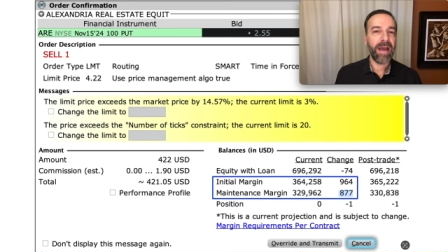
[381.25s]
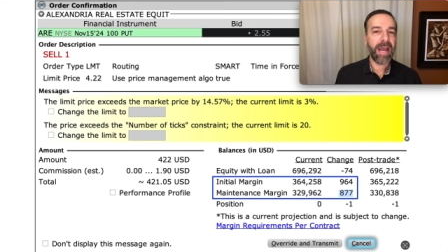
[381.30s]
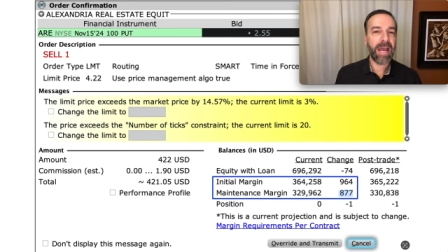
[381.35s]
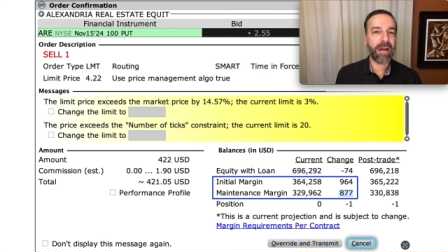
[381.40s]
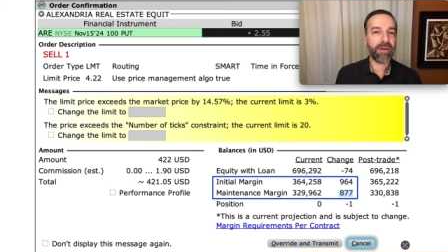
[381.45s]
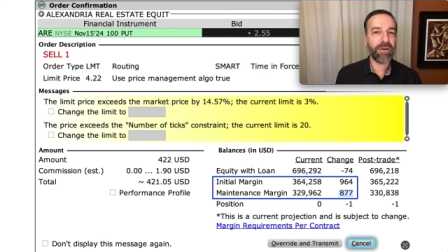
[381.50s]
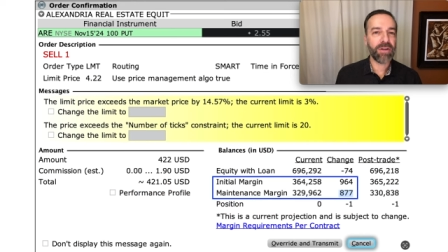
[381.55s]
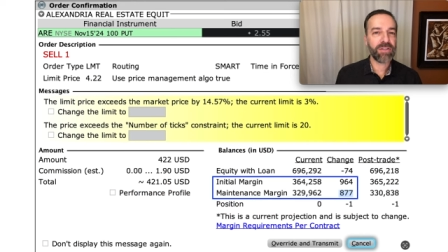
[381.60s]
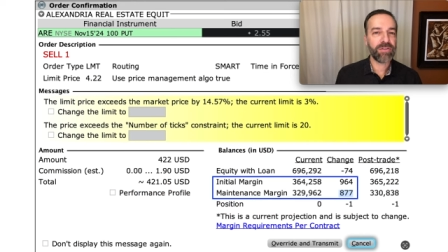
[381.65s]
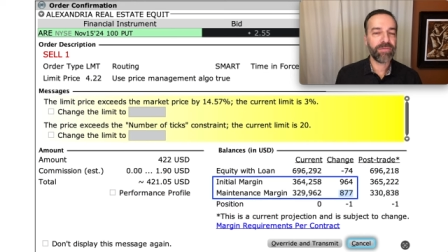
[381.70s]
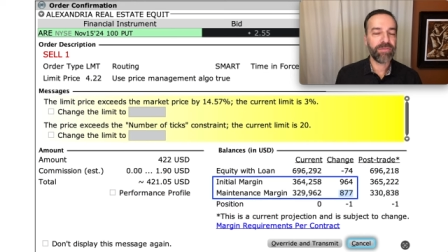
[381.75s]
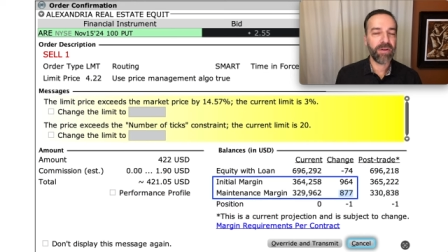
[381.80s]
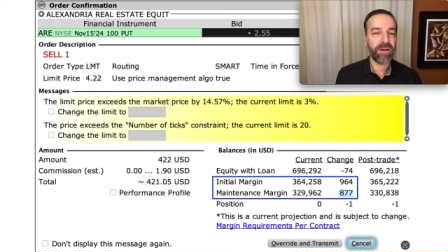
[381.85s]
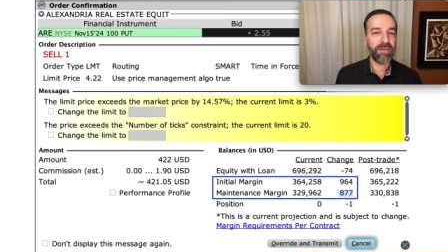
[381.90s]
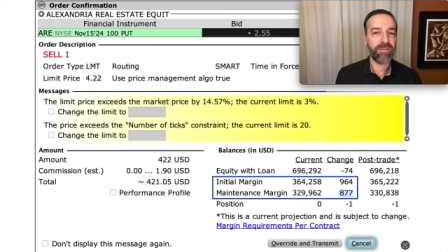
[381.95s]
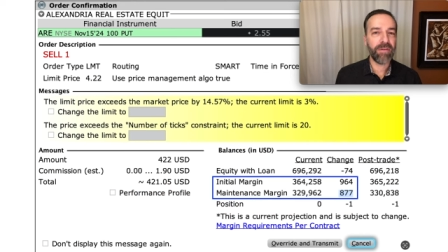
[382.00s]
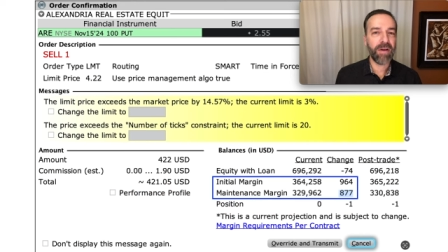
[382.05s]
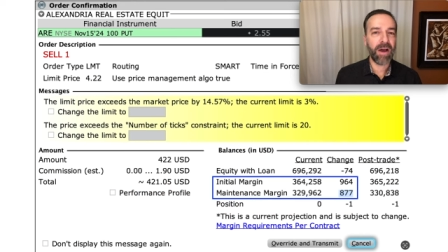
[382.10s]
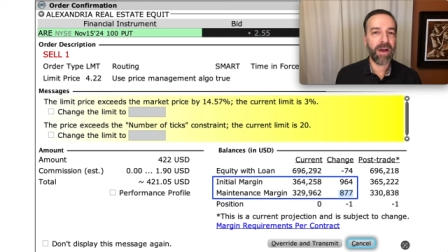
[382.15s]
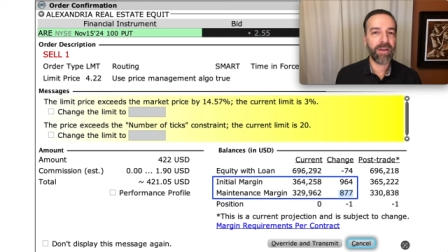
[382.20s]
ARE's fair
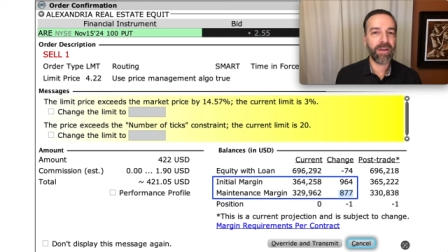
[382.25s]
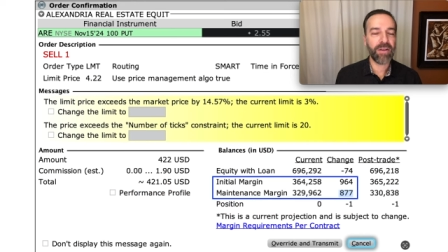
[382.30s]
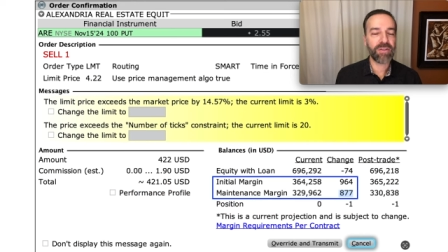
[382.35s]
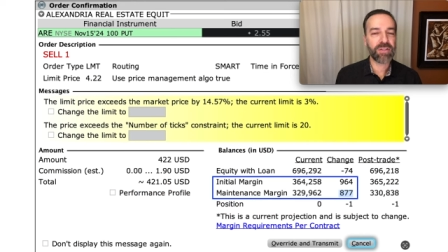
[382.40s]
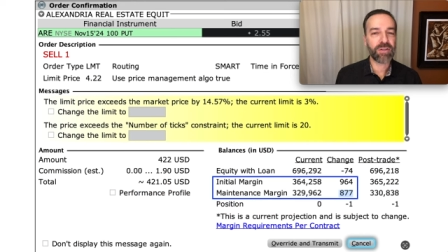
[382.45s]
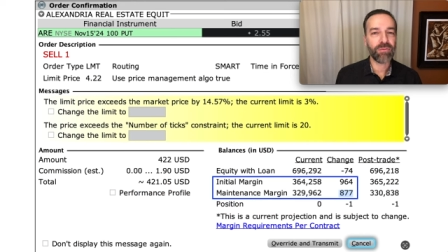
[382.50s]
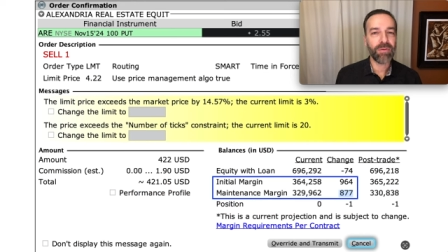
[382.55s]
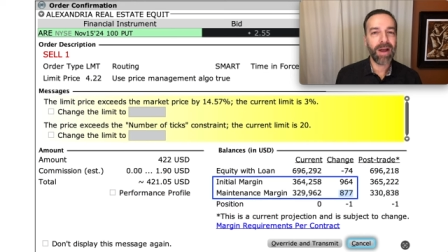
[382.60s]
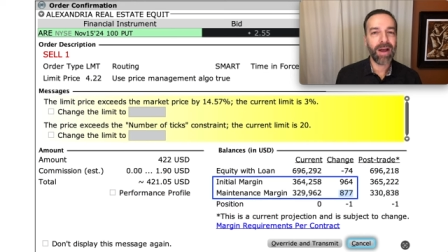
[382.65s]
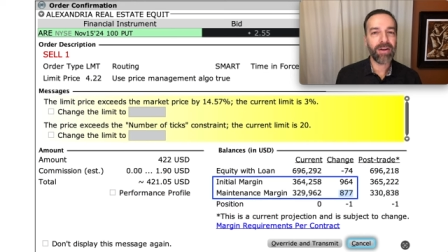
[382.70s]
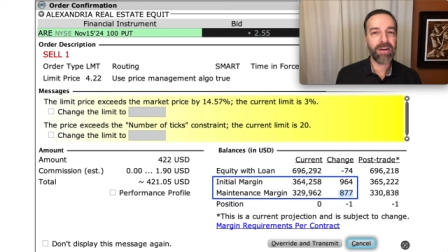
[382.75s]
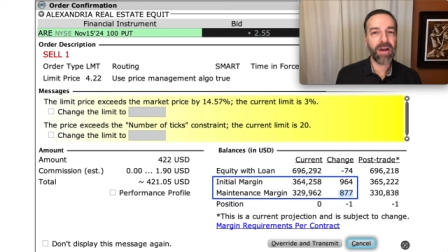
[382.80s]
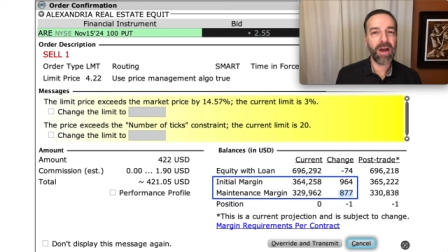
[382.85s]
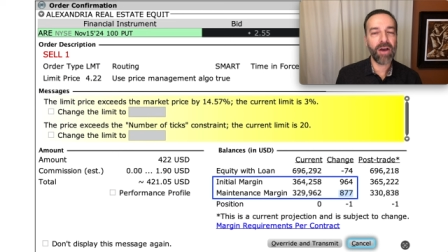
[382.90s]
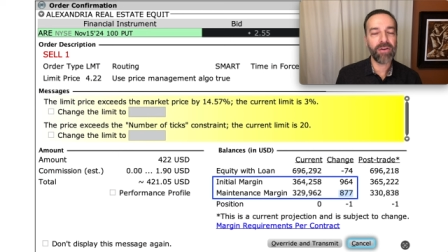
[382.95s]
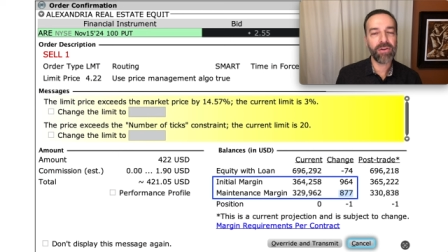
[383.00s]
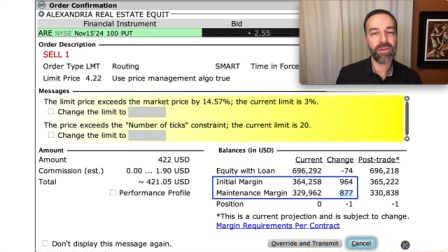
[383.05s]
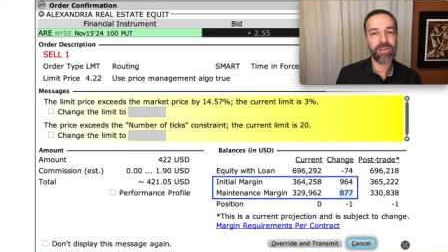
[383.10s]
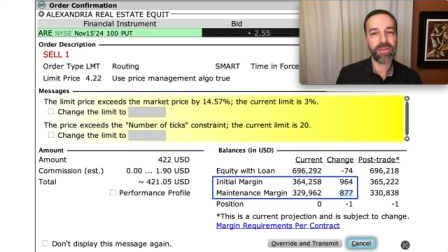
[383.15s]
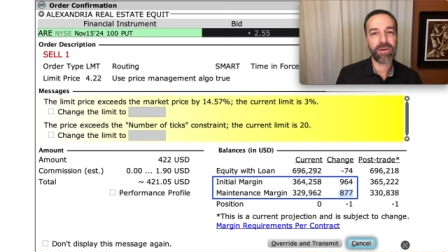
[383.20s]
value is around
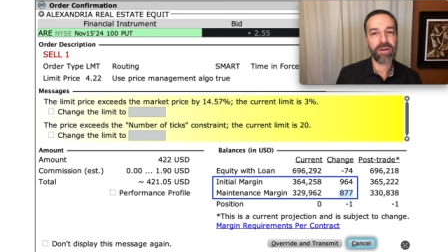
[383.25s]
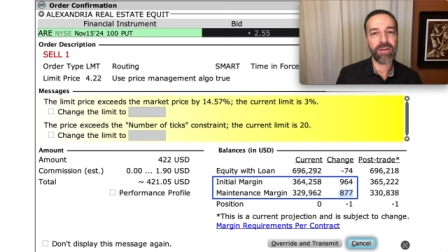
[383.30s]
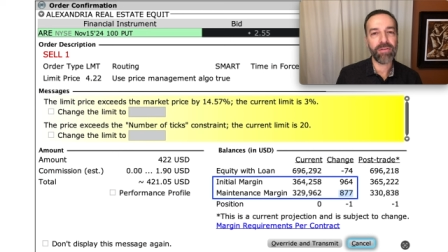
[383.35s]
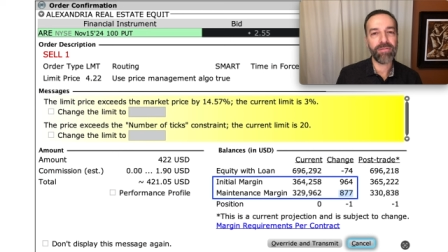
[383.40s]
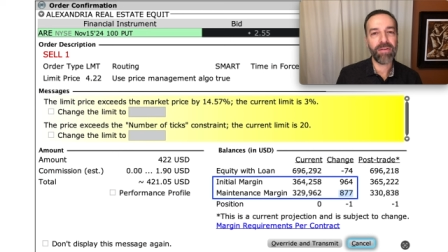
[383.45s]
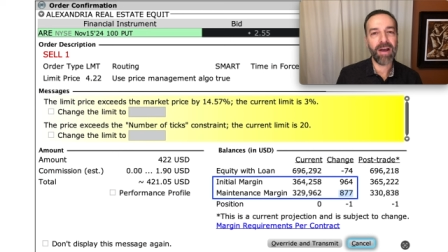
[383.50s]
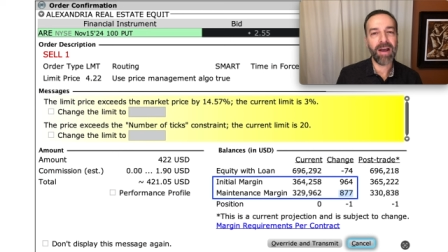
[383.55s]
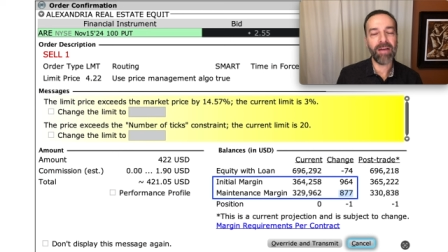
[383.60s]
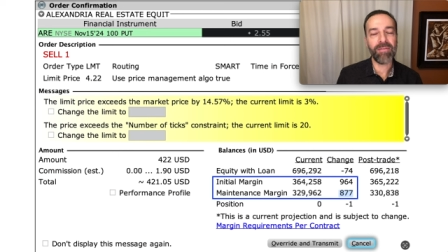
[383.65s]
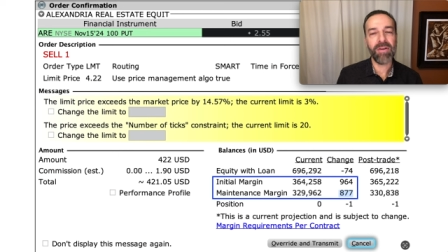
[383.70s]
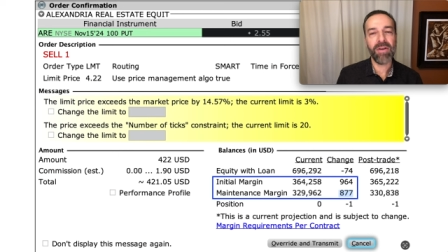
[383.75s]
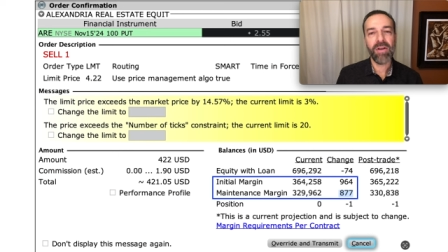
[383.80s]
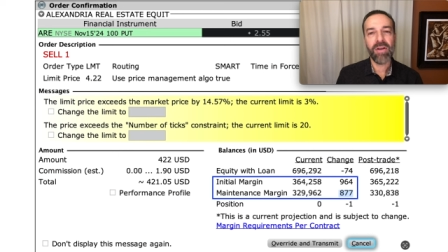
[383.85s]
$135